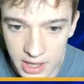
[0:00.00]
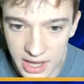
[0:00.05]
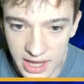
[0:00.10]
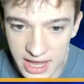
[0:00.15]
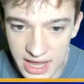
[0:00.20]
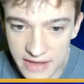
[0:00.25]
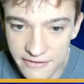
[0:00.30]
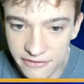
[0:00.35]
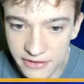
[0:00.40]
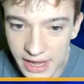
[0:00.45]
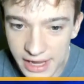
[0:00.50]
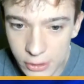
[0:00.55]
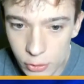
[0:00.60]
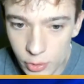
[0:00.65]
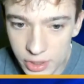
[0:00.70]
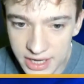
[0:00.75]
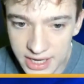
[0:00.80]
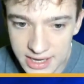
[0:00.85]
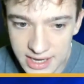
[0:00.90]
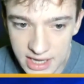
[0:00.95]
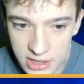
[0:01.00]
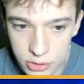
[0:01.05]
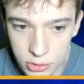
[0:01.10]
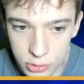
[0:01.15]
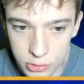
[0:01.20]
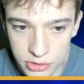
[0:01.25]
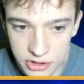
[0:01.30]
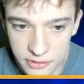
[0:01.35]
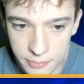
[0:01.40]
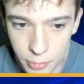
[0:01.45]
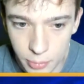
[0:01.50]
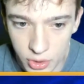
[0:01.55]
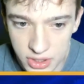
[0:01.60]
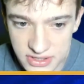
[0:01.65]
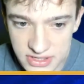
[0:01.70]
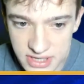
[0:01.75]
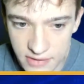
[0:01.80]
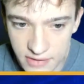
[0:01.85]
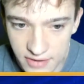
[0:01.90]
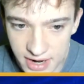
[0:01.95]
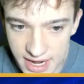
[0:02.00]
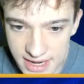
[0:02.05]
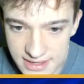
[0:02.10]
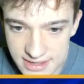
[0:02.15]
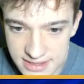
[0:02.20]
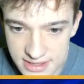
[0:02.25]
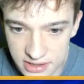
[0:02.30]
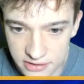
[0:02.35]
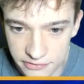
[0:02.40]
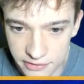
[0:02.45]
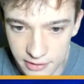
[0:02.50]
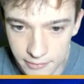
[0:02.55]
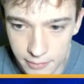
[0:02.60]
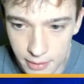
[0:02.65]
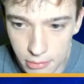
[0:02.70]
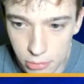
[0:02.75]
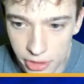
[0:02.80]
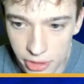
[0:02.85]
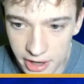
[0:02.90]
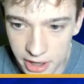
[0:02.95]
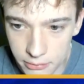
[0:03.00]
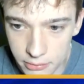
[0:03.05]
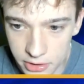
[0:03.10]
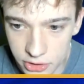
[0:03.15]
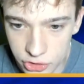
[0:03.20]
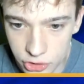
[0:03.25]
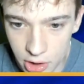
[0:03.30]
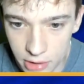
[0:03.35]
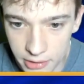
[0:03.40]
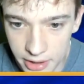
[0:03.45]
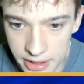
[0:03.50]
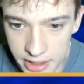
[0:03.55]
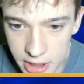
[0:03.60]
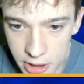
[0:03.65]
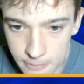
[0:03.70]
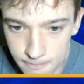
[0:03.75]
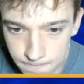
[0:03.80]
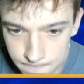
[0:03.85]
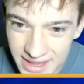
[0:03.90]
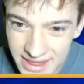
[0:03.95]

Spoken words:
If Litecoin can get through this 0.786 fib level that I'm going to draw right here,